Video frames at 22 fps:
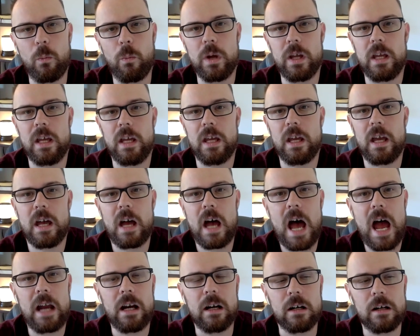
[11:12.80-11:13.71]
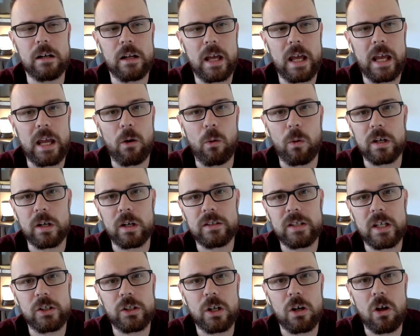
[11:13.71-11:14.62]
We hired an
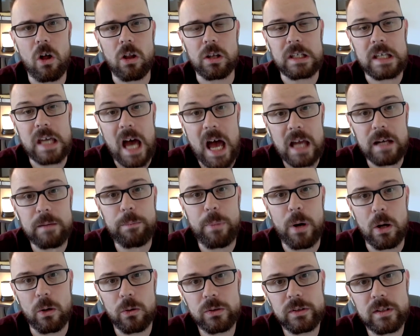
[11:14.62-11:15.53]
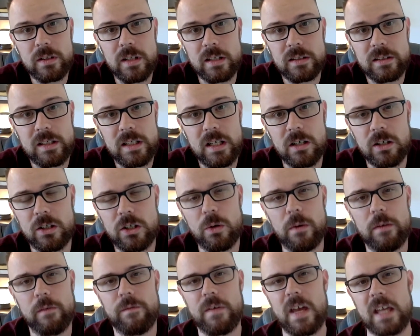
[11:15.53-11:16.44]
organization called Guidepost this year
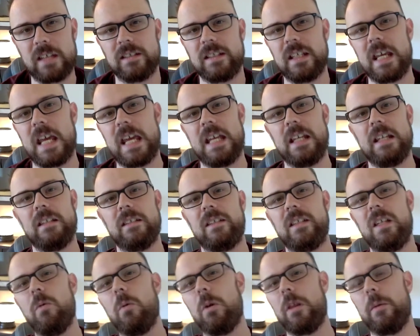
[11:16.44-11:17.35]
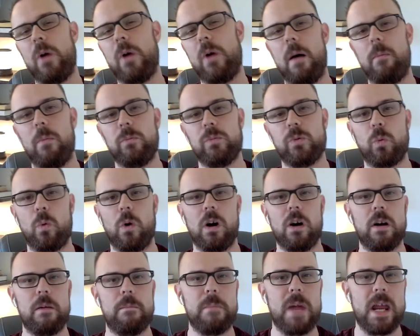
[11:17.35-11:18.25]
to investigate and see where the problems
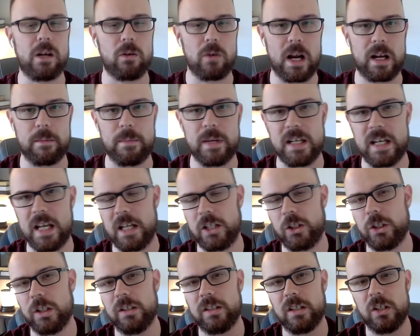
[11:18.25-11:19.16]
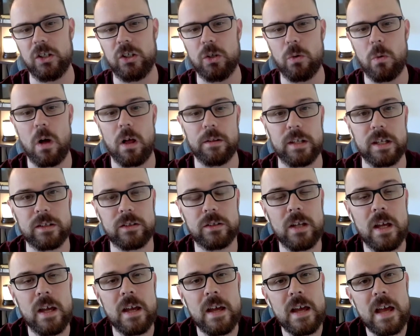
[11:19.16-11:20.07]
were and make recommendations and do all
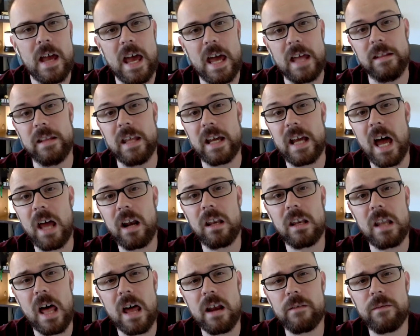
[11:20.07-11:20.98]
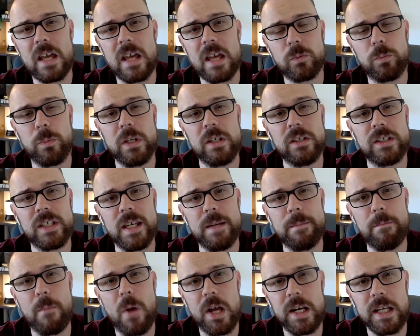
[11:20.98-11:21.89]
this. And they got a lot of
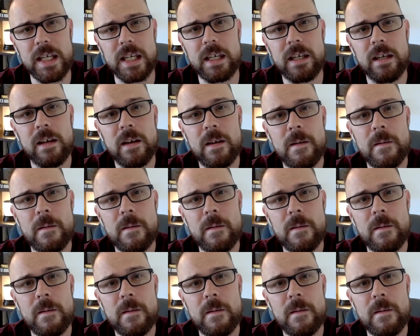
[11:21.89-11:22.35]
SBC money.